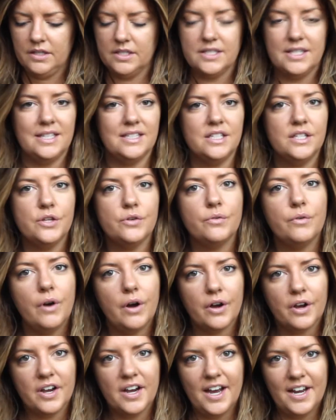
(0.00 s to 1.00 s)
So that's the
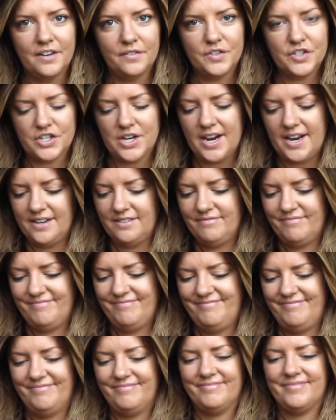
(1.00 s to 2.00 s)
wrong kind of shine.
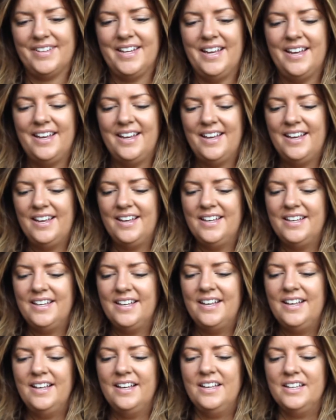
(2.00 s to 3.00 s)

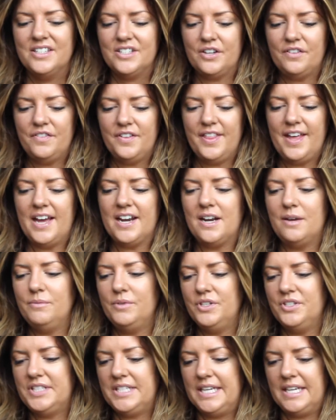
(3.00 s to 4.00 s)
So for that I'm
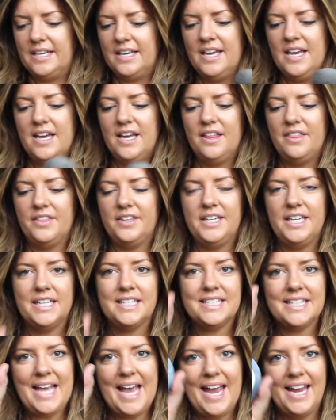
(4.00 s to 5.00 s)
using the
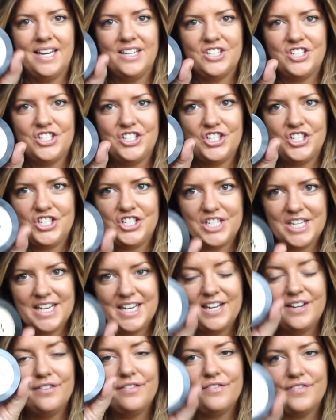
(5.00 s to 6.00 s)
NYX
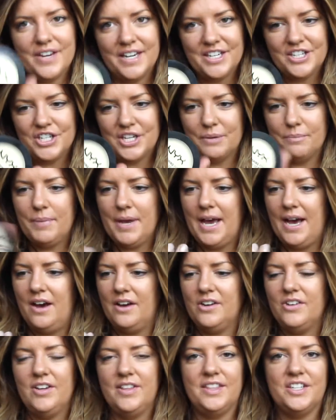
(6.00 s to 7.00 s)
HG finishing
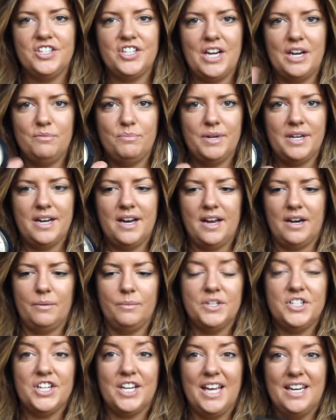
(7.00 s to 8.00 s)
powder in the shade
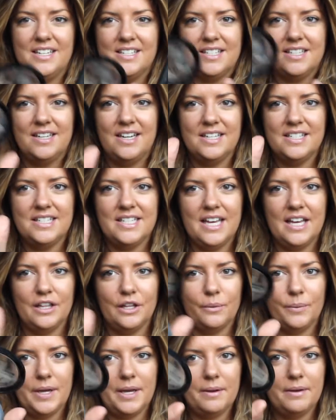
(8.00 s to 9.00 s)
Banana, which again is a nice
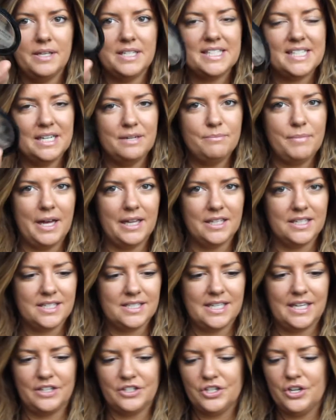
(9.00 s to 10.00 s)
yellowy skin
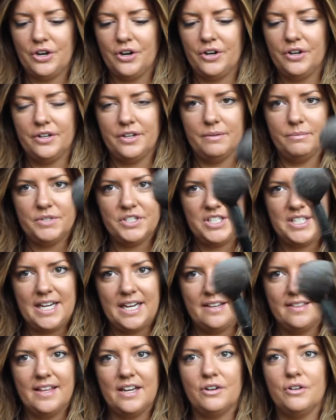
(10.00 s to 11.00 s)
balancing tone. I'm just
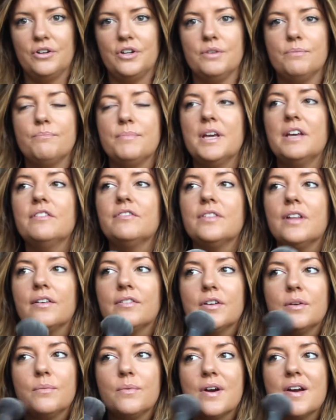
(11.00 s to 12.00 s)
taking that on a big
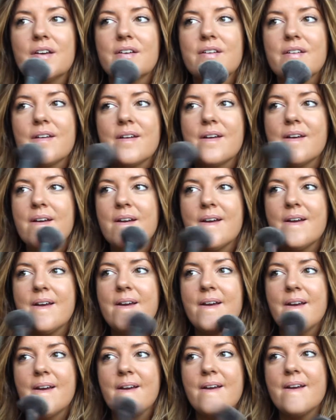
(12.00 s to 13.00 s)
fluffy brush.
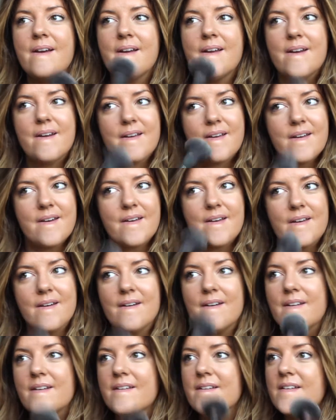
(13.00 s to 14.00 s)
And go
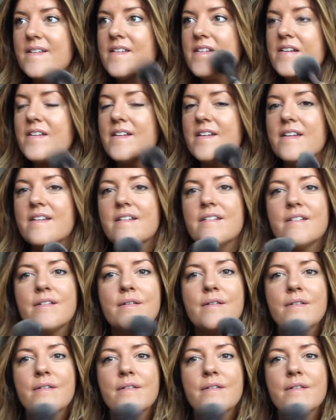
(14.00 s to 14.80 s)
on the chin,